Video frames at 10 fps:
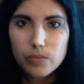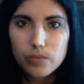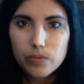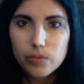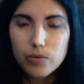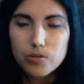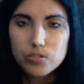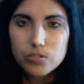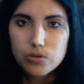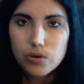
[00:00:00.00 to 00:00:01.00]
the person
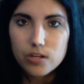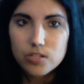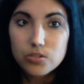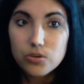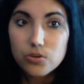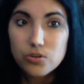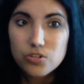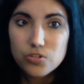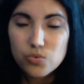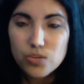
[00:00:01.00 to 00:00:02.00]
that you are because you're
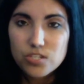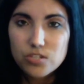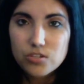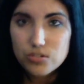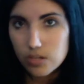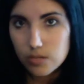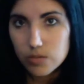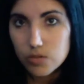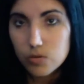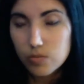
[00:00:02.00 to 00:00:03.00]
just wasting your time and
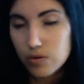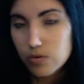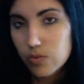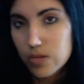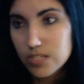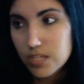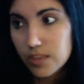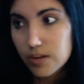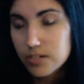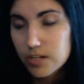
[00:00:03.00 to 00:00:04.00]
you're wasting
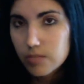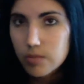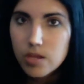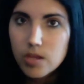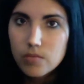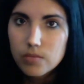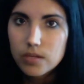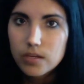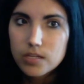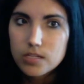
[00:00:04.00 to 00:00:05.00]
their time
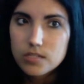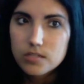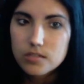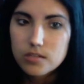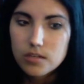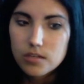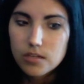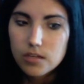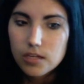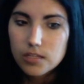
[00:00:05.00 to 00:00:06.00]
because
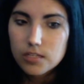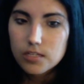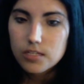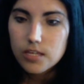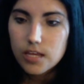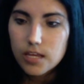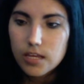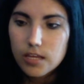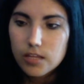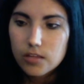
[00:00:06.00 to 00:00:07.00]
at the end of the day,
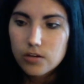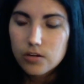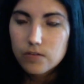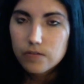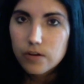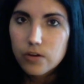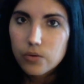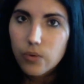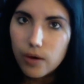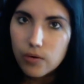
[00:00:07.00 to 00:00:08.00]
they're gonna figure
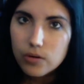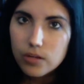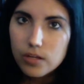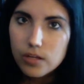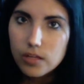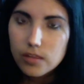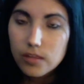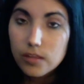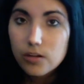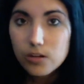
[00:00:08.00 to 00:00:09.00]
you out,
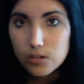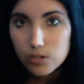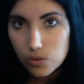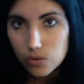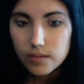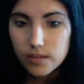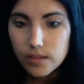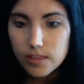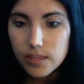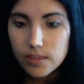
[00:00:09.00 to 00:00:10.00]
then they're gonna know,
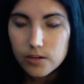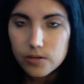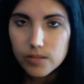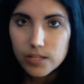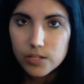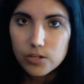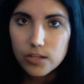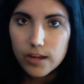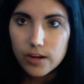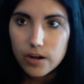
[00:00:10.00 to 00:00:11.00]
and then they're gonna be like, you're a
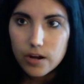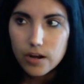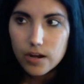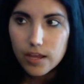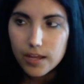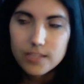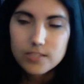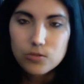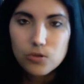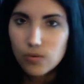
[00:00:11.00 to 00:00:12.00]
liar, and I
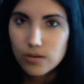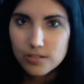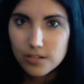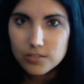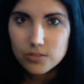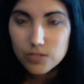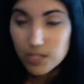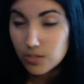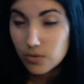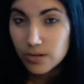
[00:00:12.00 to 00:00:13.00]
still don't want to talk to you, and
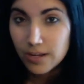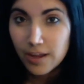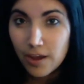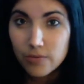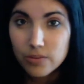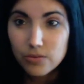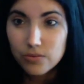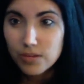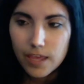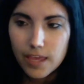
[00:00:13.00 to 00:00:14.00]
I don't want to hang out with you.
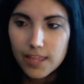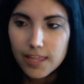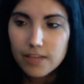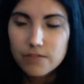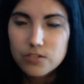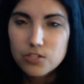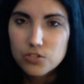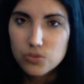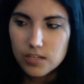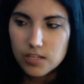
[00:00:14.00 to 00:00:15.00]
And life is
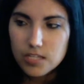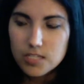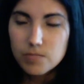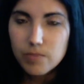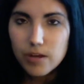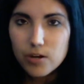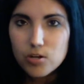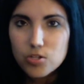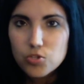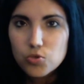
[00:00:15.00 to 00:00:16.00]
short. It's
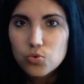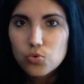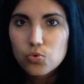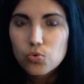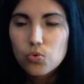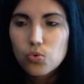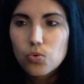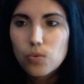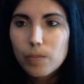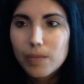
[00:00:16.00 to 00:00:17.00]
better to
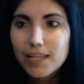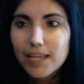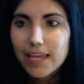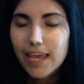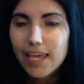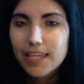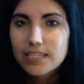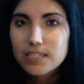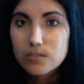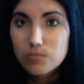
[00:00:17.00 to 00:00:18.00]
be like, hey,
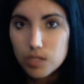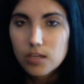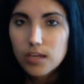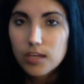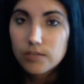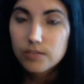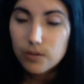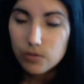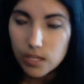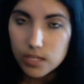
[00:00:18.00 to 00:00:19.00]
this is me, and if they
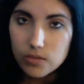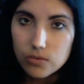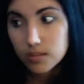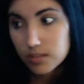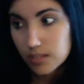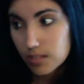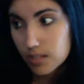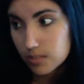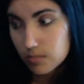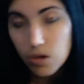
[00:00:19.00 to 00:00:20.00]
don't like you, then
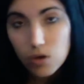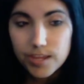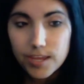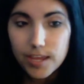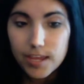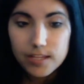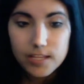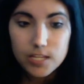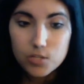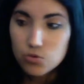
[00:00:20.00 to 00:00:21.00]
let them go. and
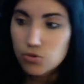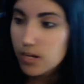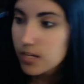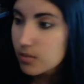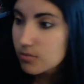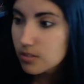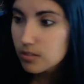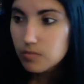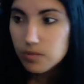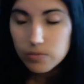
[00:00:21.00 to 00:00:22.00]
then you try again with
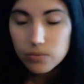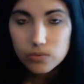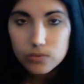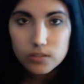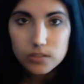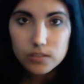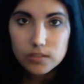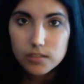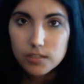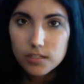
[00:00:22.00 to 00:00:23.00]
other people,
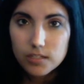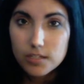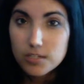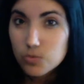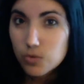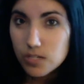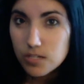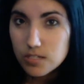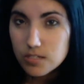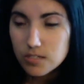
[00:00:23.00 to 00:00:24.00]
and it is what it
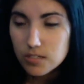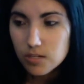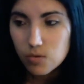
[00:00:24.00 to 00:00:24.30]
is. It